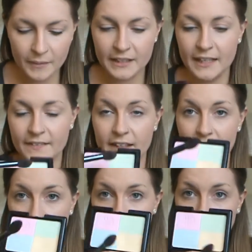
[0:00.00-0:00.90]
going to take the
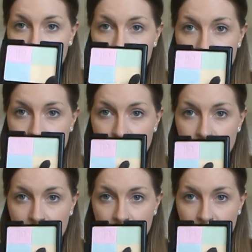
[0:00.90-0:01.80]
yellow one
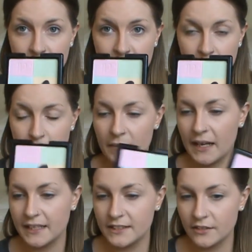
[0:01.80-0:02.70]
and dip
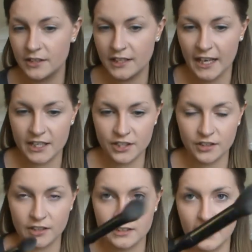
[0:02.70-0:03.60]
my Sonia
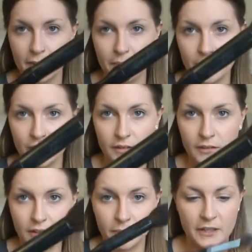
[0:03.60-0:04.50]
Kashuk tapered
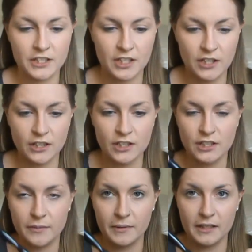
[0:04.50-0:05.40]
little brush in here and
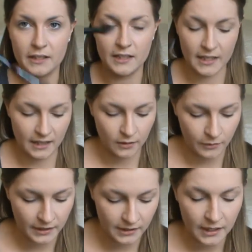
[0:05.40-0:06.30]
just dip it into the yellow
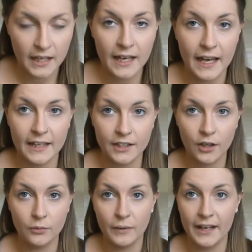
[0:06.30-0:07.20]
one. And
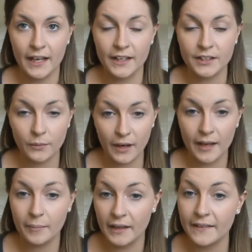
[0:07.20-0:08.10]
go right under where I
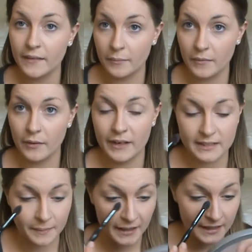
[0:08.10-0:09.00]
applied the
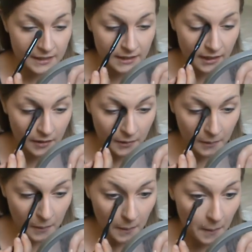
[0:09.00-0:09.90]
erase paste.
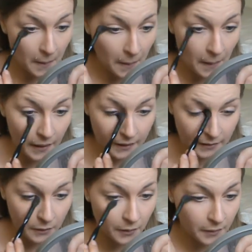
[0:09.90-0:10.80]
And in
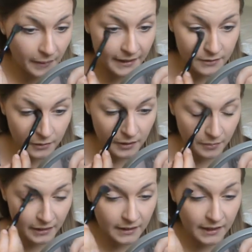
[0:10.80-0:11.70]
the corner of my eyes, really
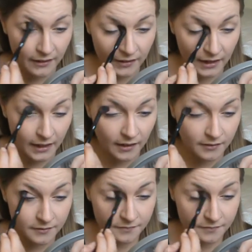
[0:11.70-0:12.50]
blending everything out.